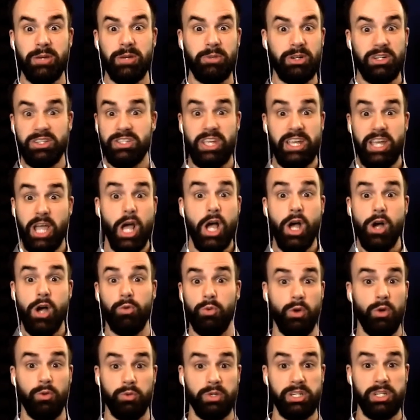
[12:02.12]
numbers, like, oh
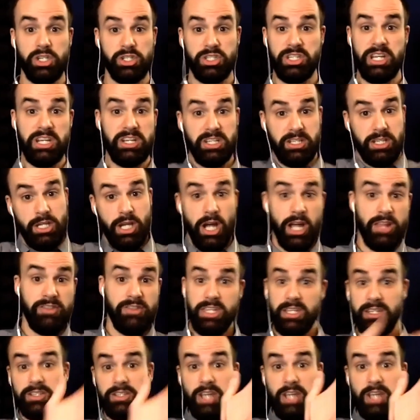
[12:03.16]
well, we just need to cut the